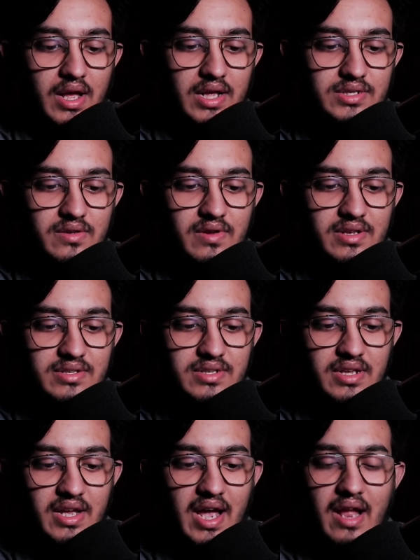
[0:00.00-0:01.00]
As you can
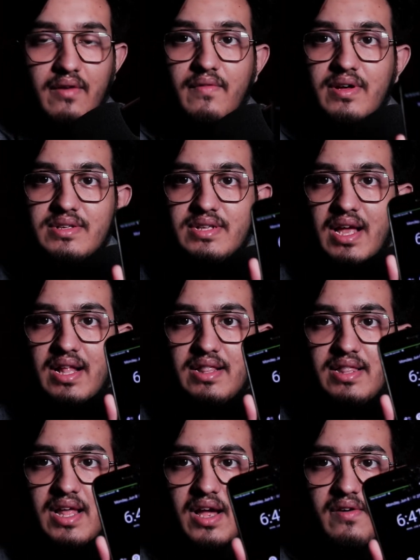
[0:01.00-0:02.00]
see, advanced,
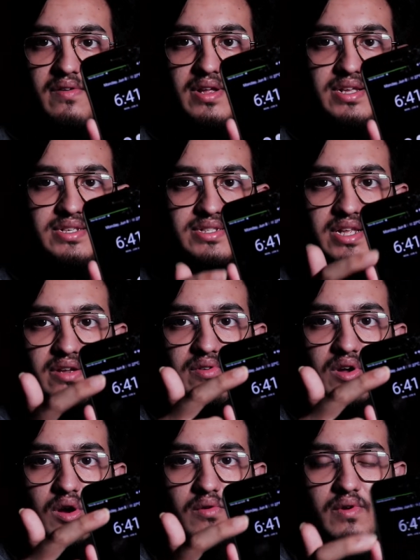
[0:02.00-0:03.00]
and there is the
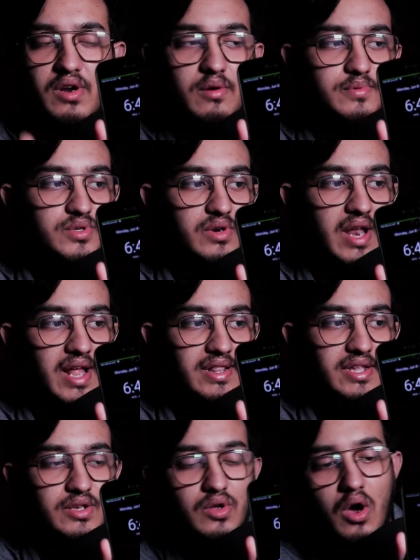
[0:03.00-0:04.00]
recovery option
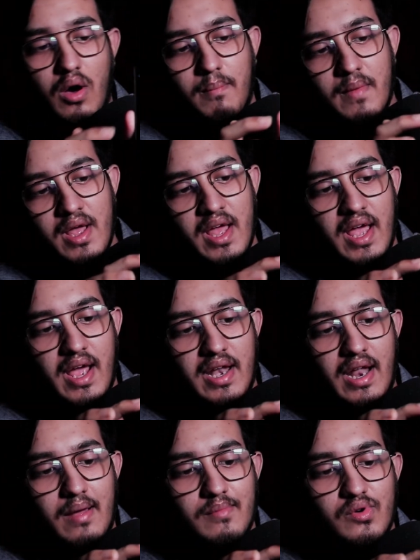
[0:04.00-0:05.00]
at the top,
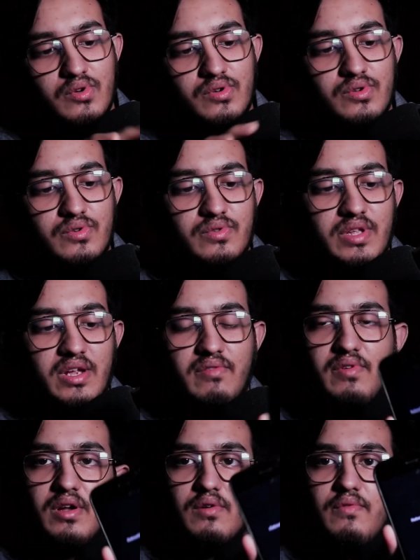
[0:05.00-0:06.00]
and I'm going to the
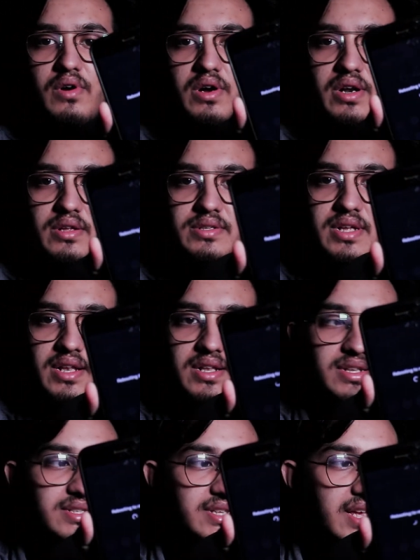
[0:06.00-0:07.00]
recovery. See,
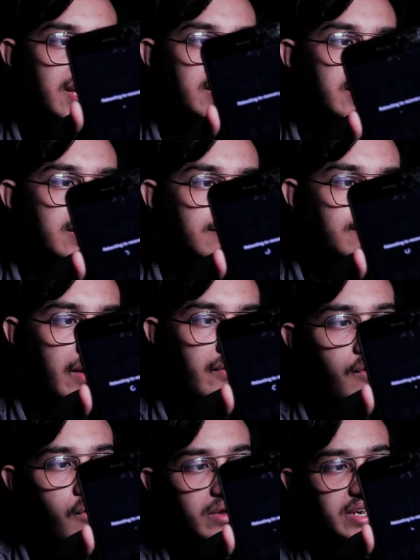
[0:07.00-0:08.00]
my
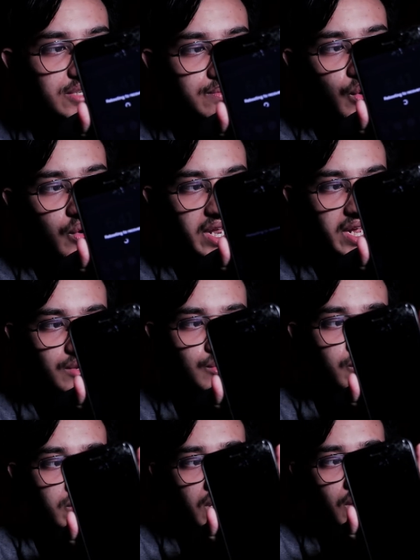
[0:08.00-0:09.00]
phone is booting
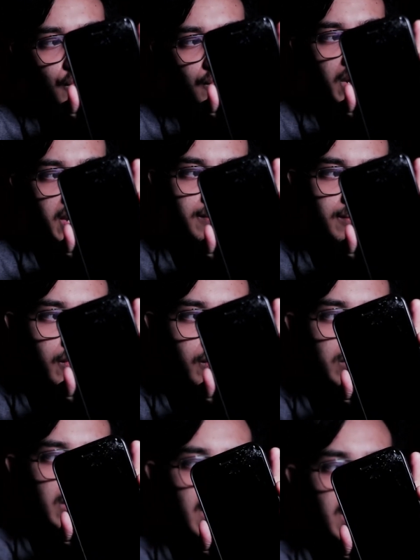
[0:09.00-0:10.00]
to recovery
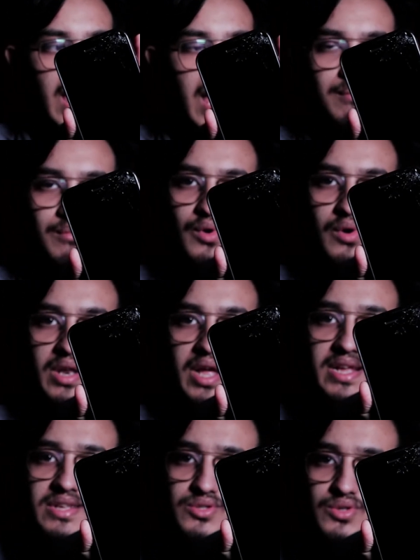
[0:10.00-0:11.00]
mode, and I'm gonna
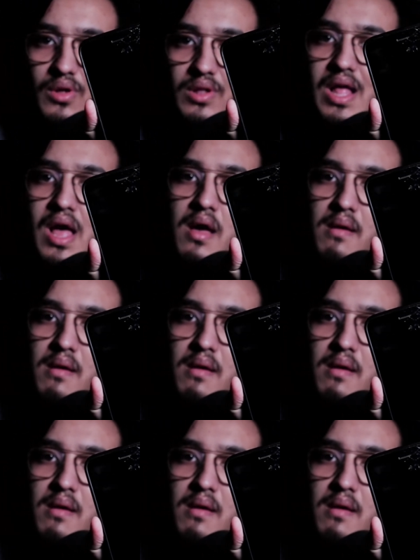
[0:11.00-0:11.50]
install